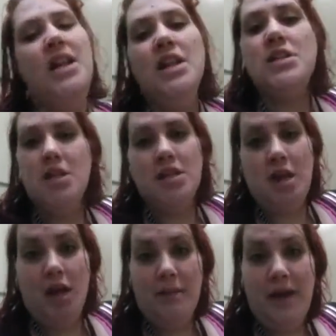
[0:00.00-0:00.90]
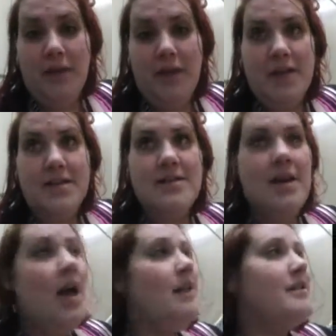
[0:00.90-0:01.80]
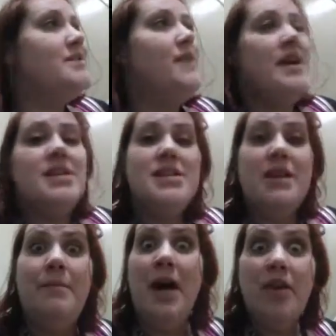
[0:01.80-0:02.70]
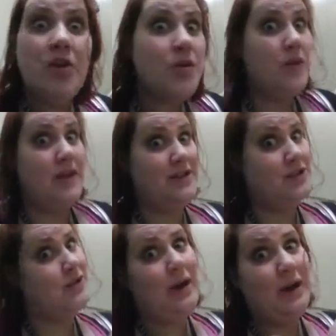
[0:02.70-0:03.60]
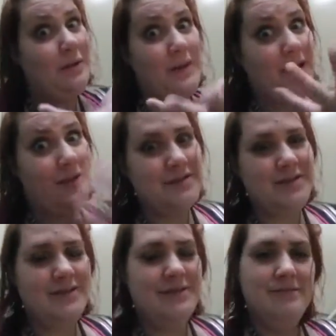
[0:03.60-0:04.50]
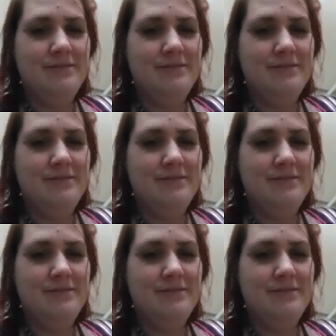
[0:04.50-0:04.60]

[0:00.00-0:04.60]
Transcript: let's not talk about this. Let's find some other thing to talk about.